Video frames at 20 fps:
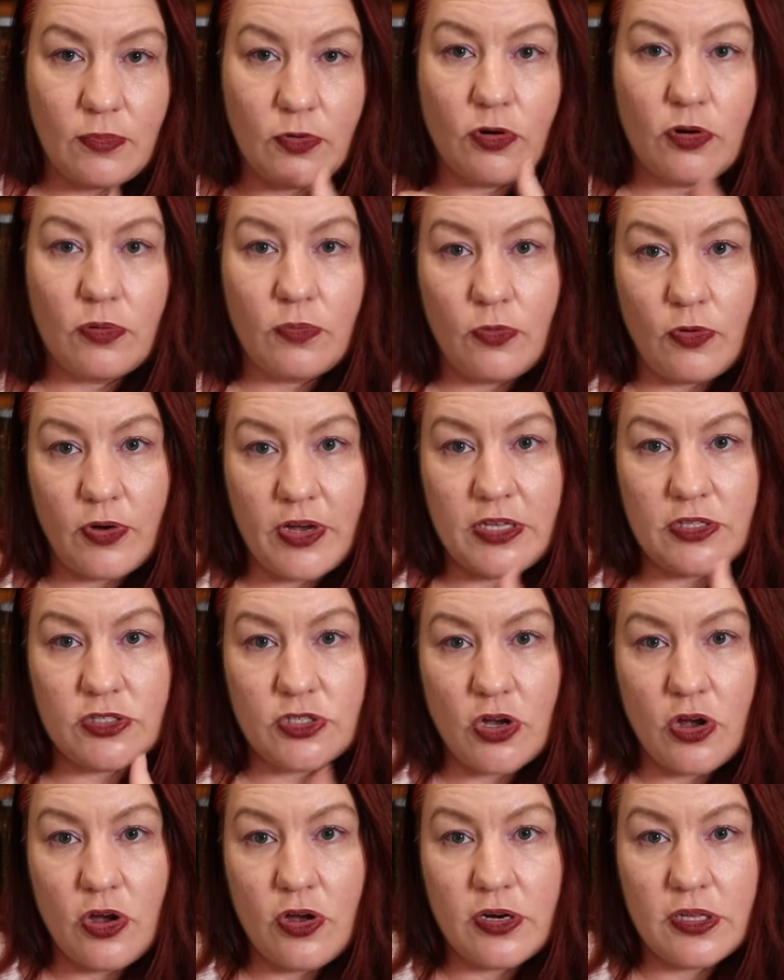more and more
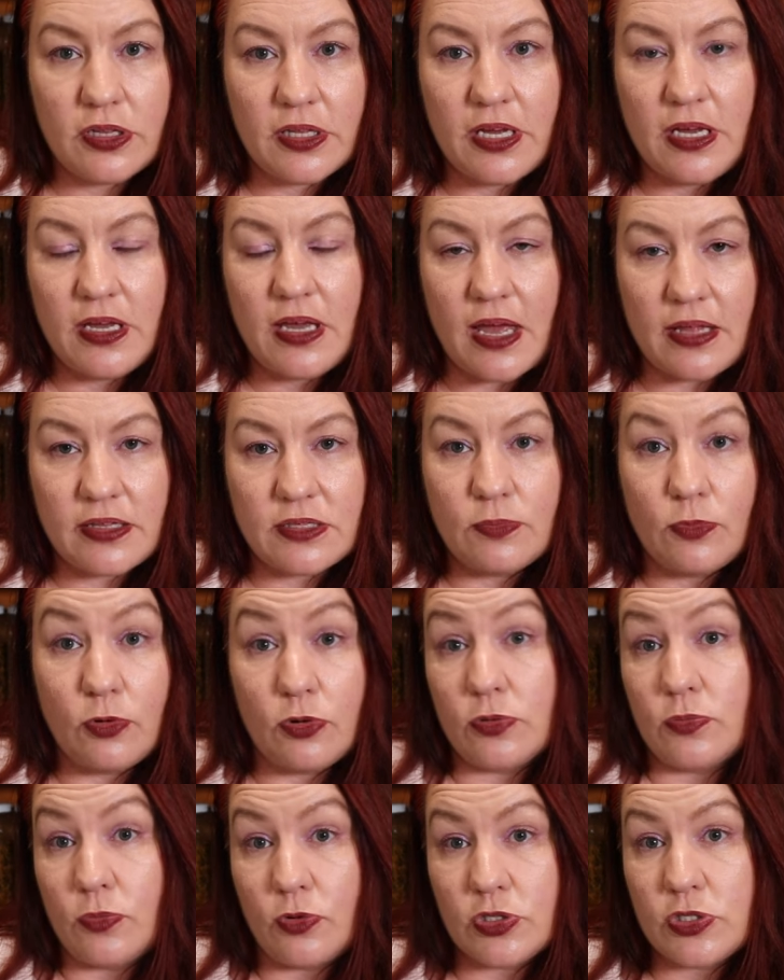internally, and
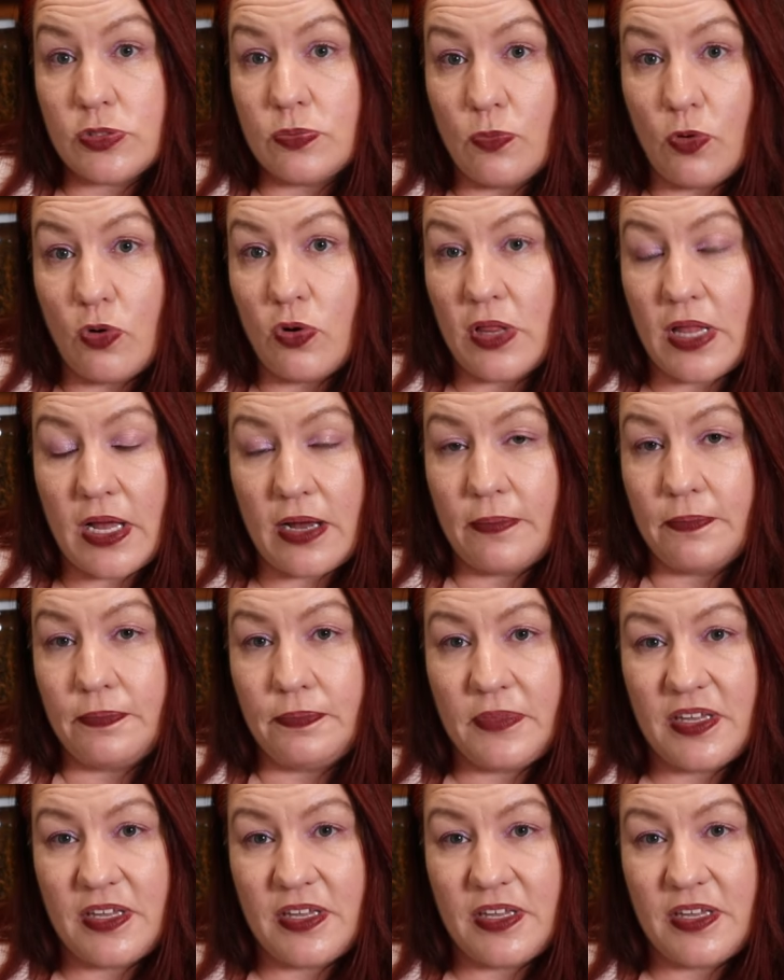more smaller.